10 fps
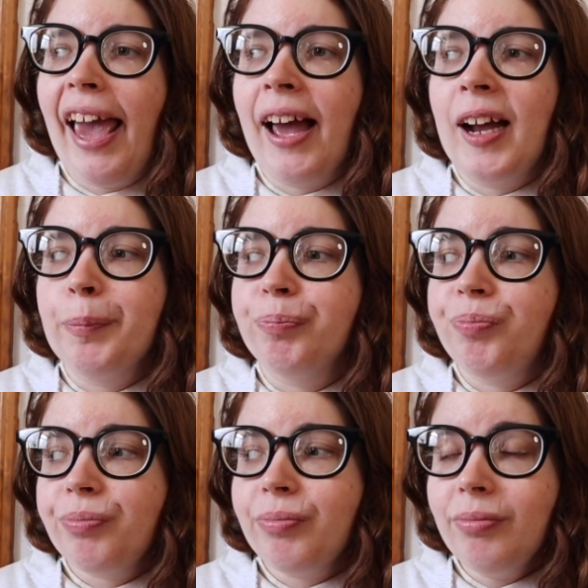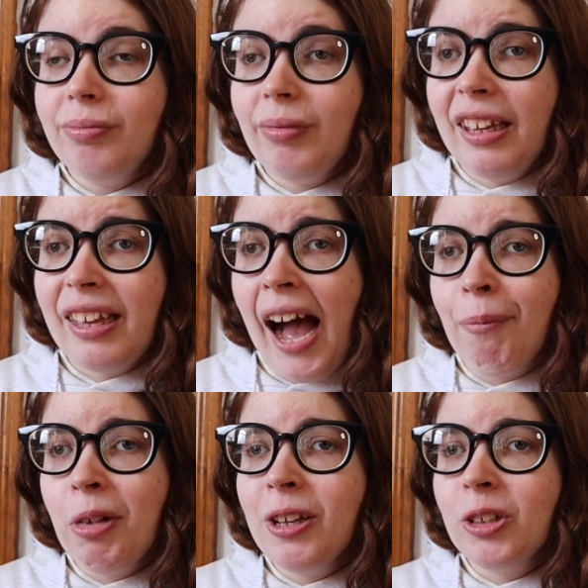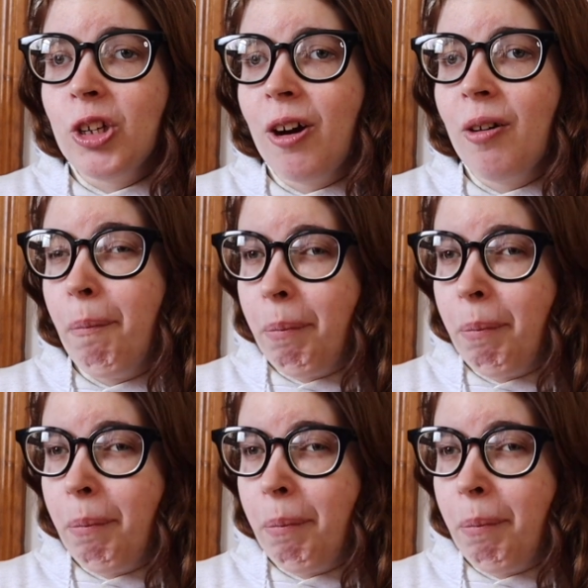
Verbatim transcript: And yeah, I'm gonna show a